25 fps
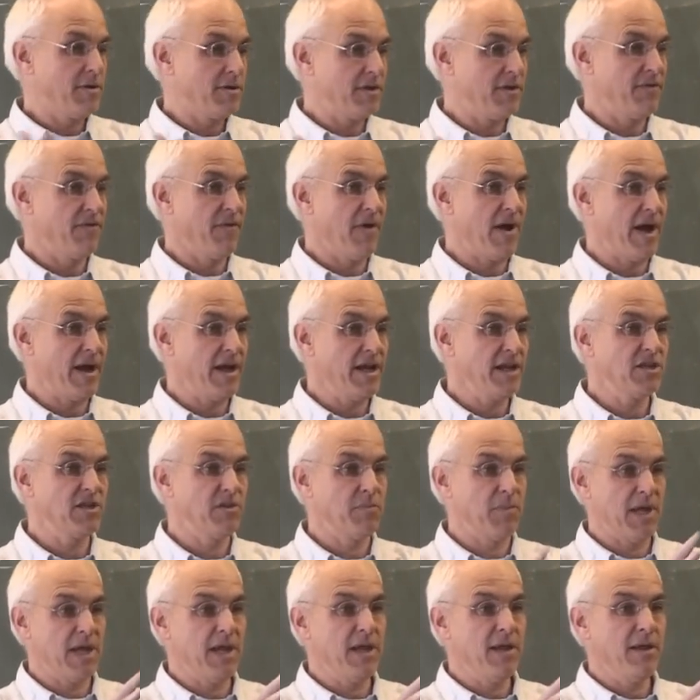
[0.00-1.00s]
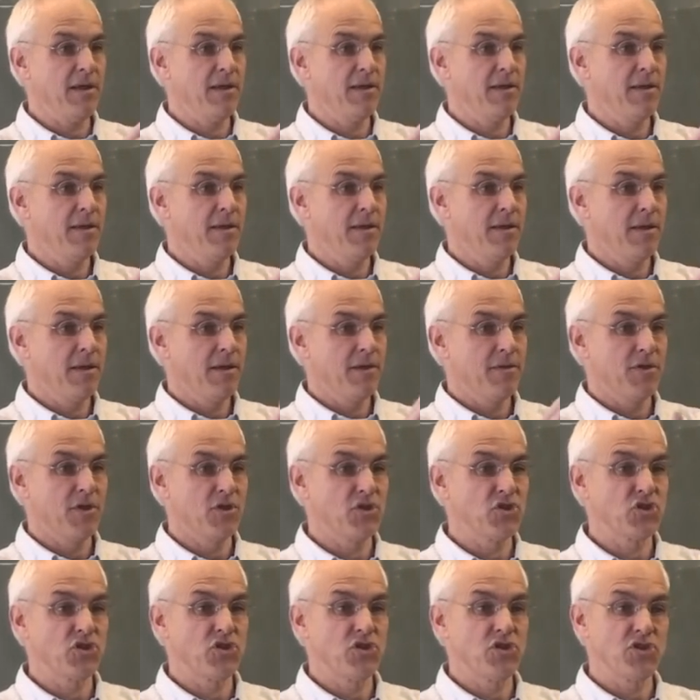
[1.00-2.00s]
define it to be
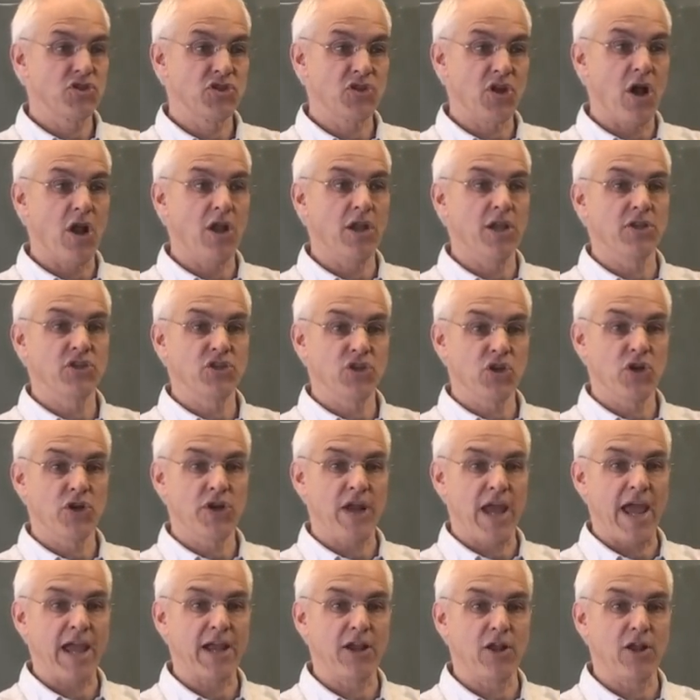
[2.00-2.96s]
solid turn